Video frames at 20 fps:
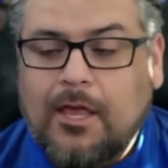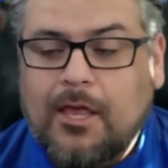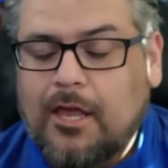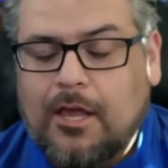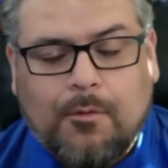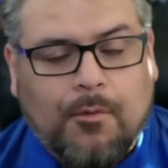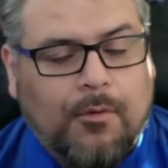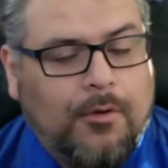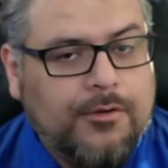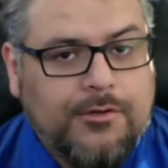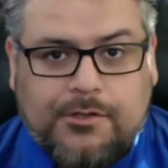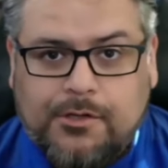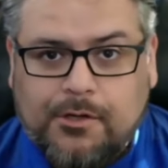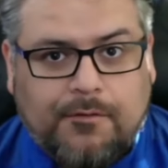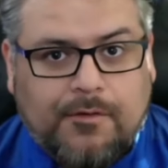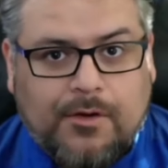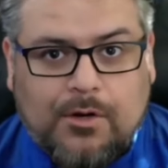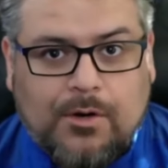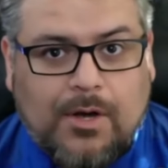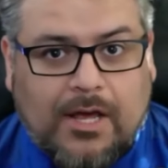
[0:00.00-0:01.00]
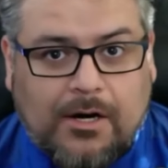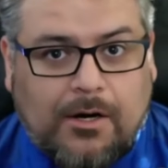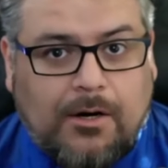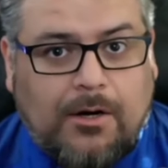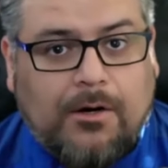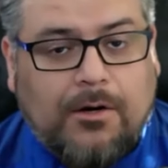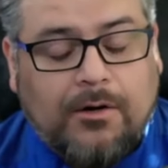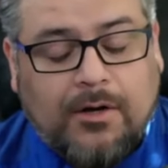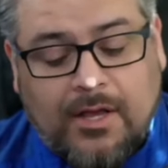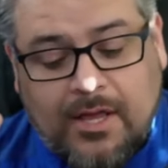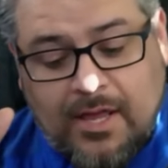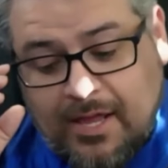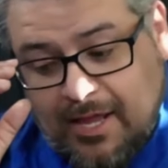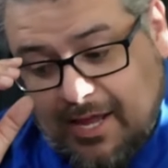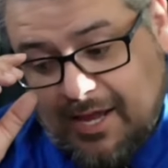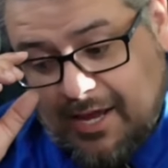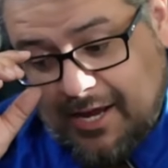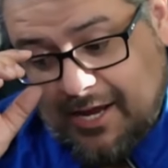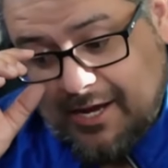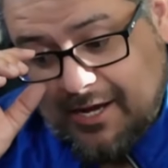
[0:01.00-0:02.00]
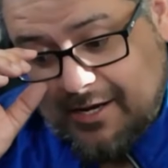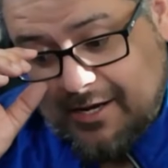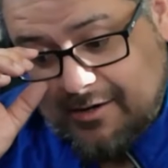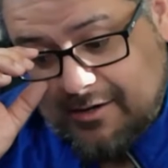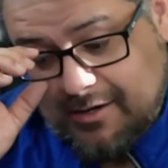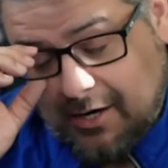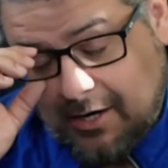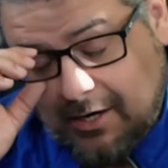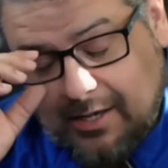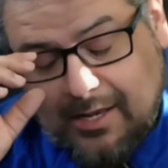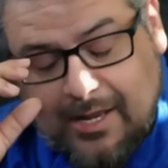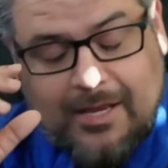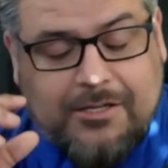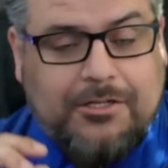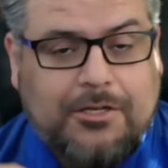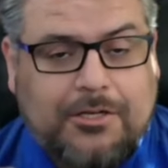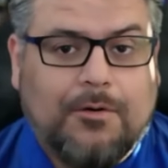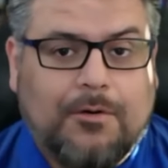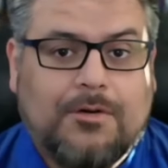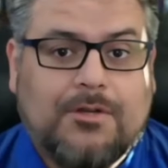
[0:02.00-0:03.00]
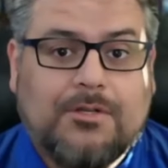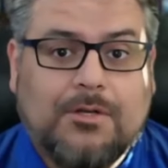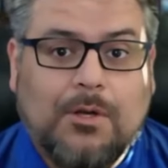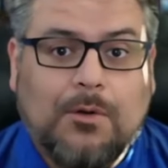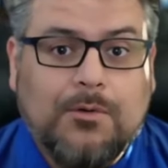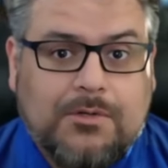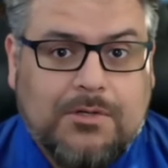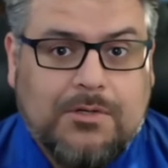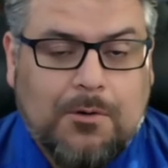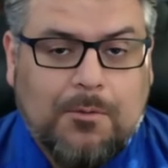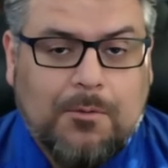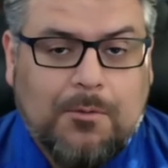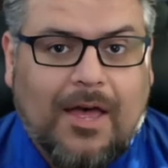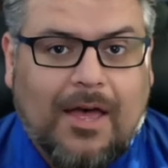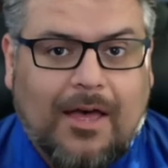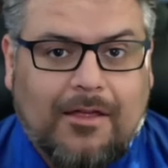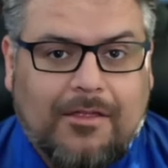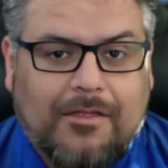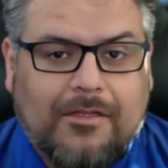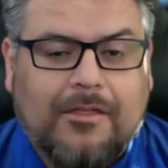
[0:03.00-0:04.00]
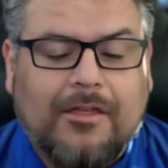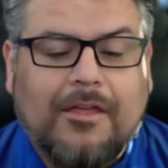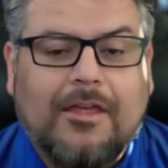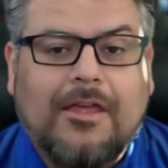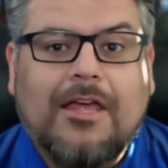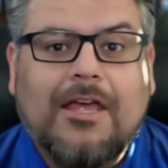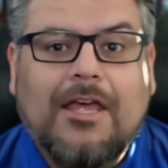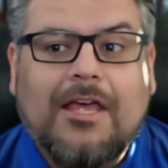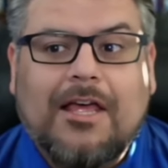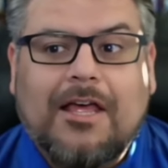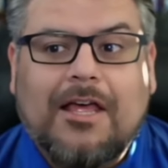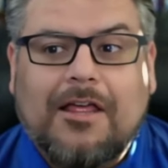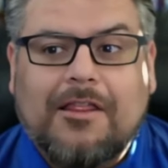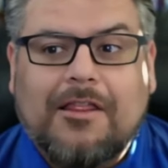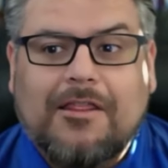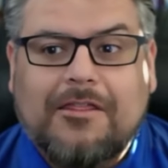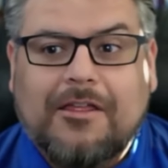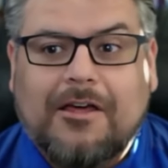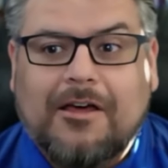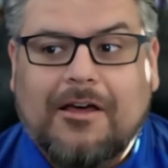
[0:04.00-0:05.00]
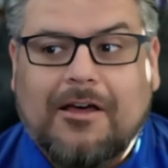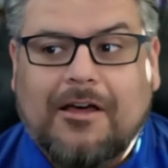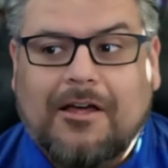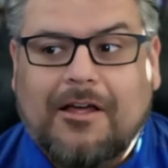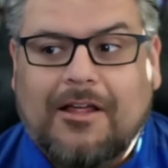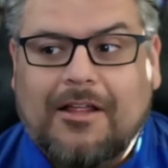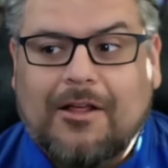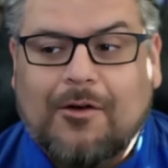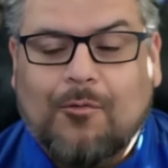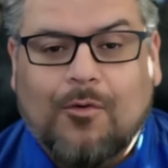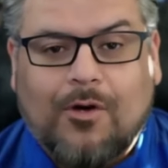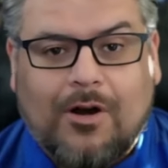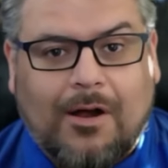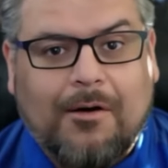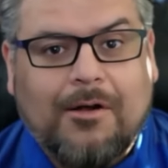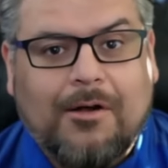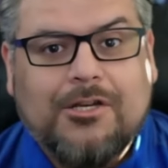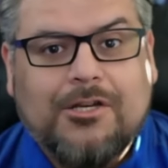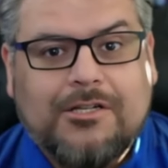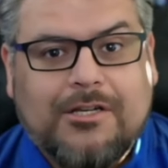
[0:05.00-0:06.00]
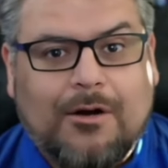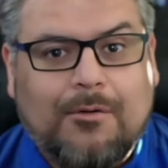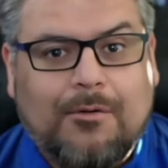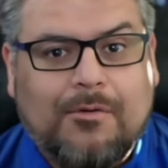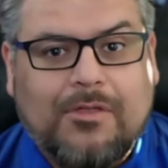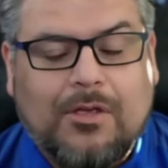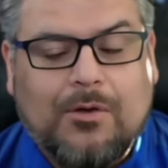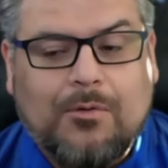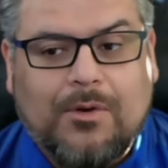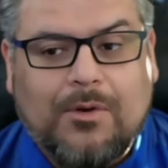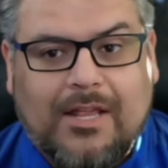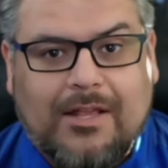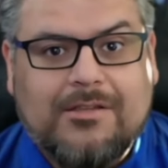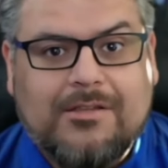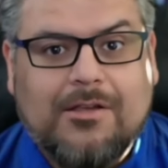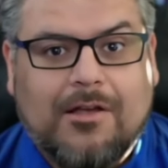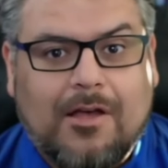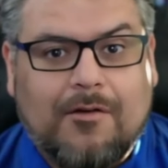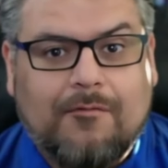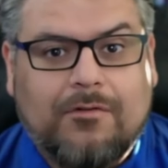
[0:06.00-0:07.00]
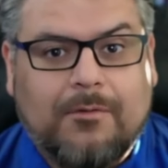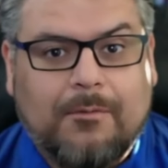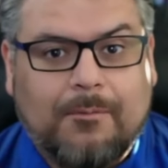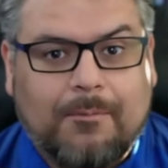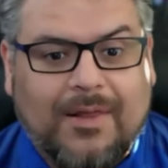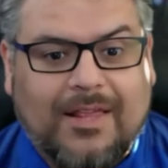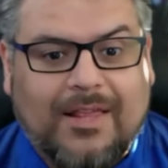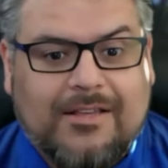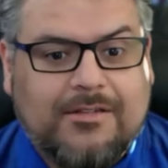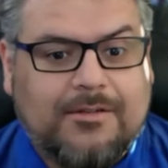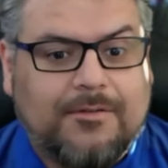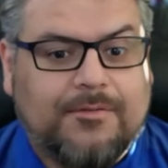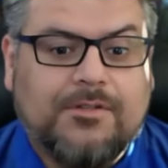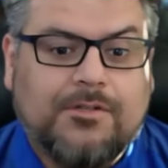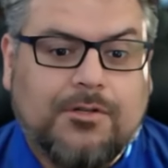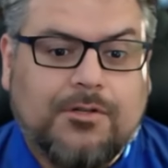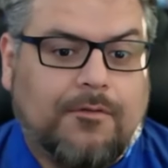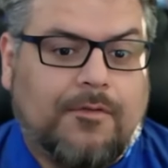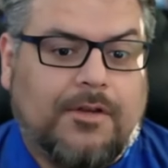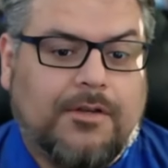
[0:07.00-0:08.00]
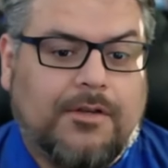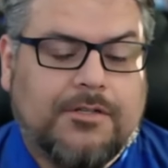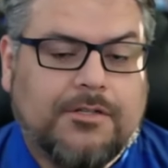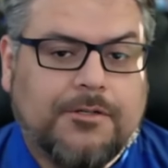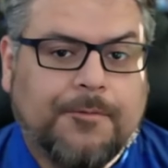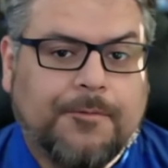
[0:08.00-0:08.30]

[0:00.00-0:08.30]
It won't serve you at all. And unless you're a sociopath, the what I'm going to share with you needs to come from a place of service.